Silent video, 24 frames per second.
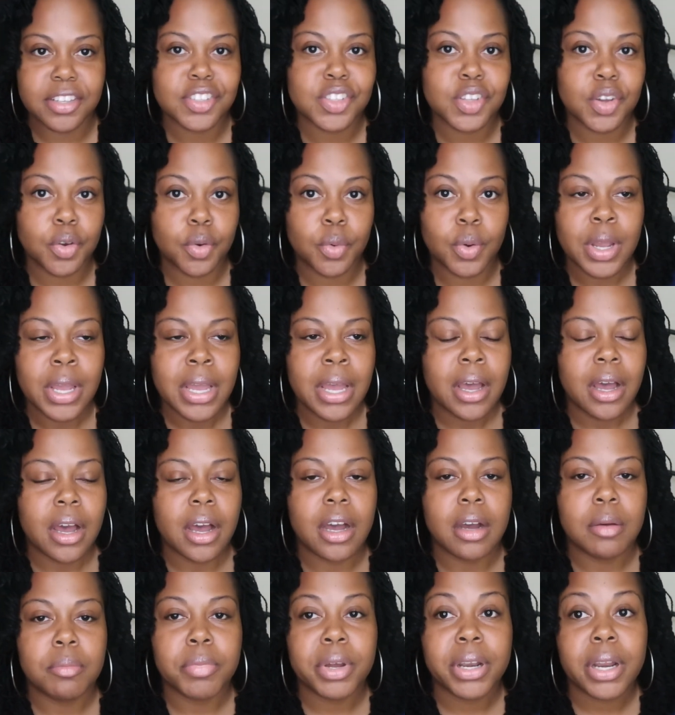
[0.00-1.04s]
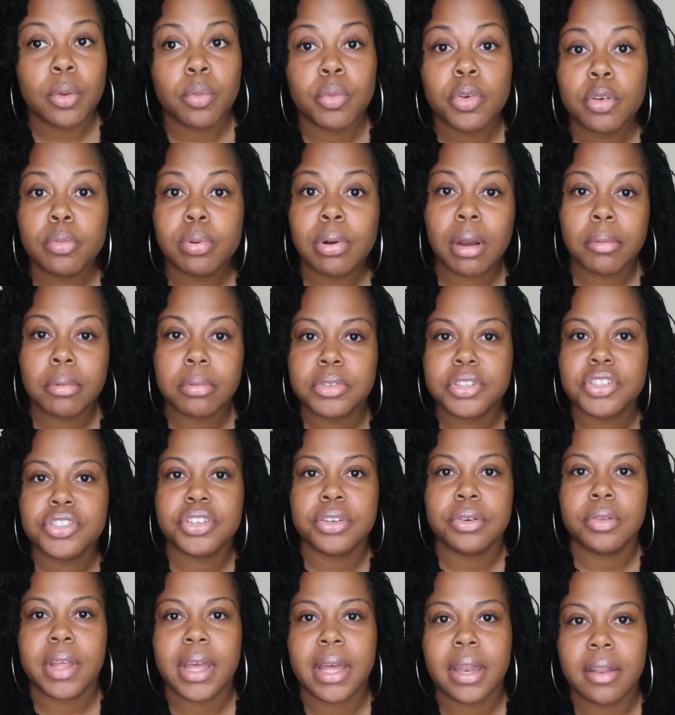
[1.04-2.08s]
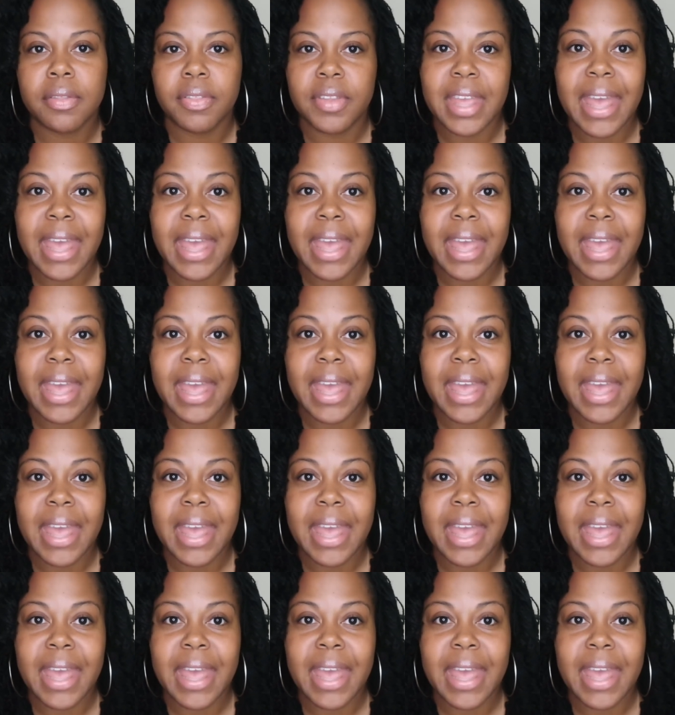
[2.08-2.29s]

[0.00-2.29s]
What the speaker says: So, but I will probably show that in